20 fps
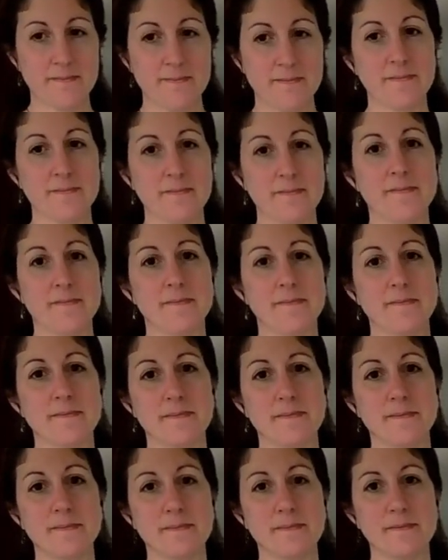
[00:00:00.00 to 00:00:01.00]

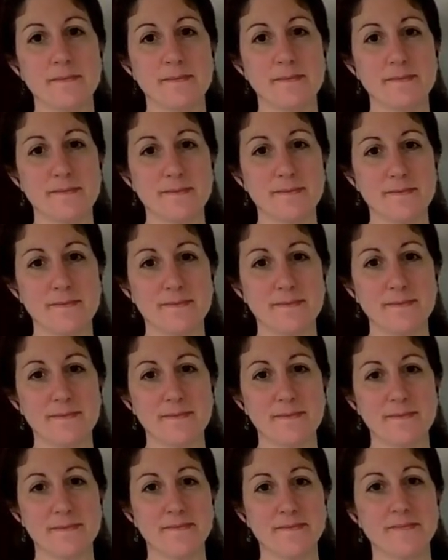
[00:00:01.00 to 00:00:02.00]

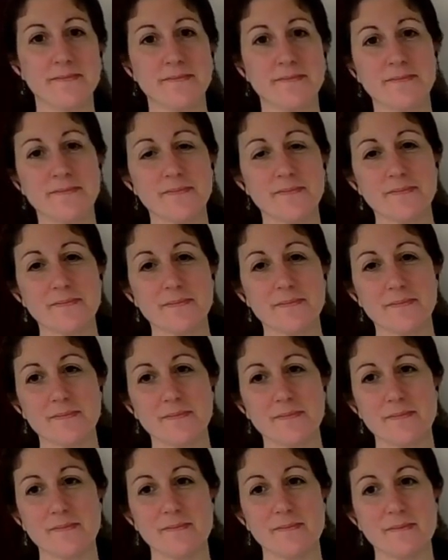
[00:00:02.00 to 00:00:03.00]

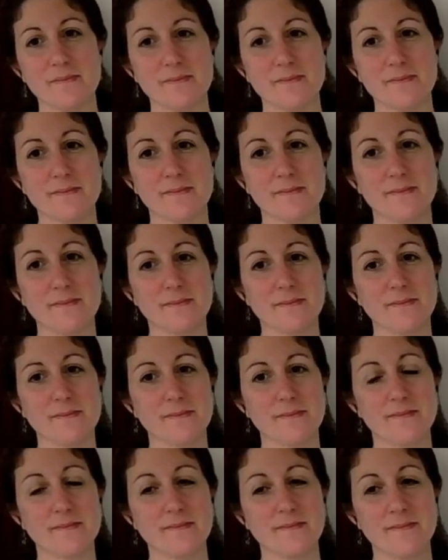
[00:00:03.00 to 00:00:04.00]

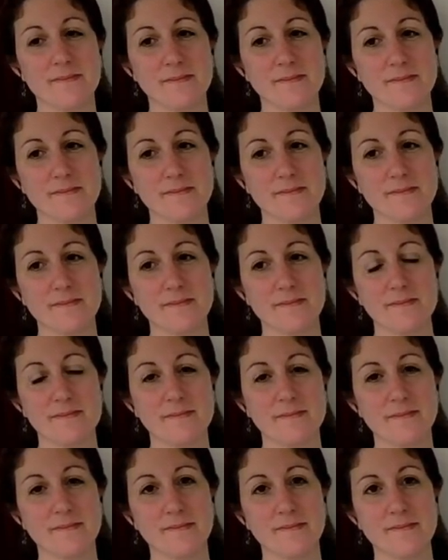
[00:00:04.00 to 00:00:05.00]

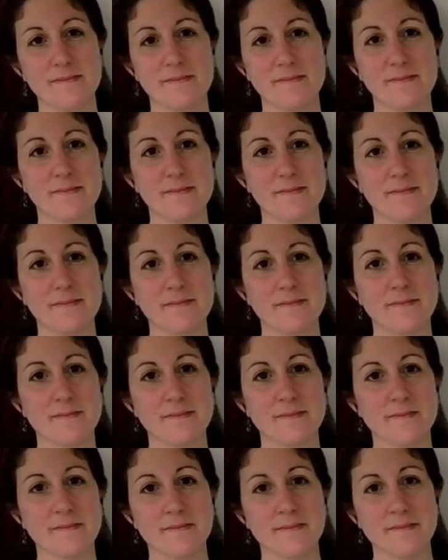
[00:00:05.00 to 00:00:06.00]

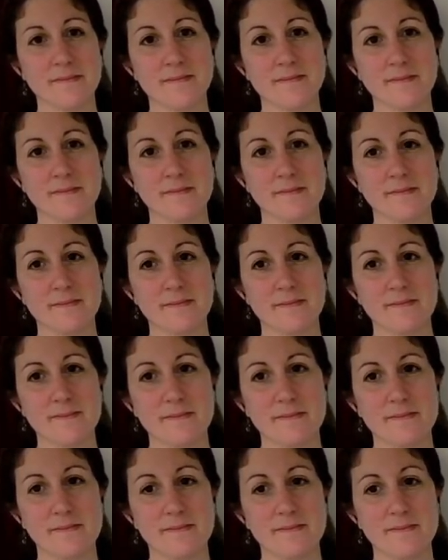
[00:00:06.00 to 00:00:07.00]

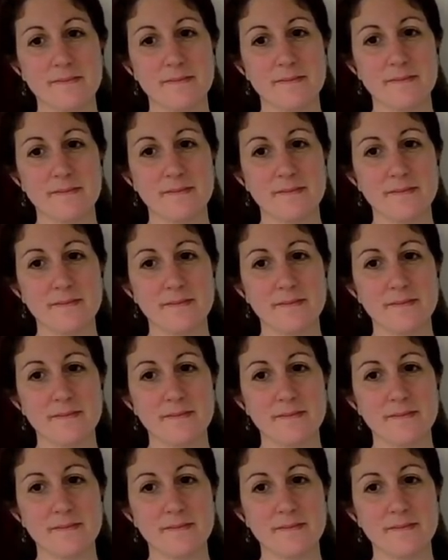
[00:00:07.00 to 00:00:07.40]
[no speech]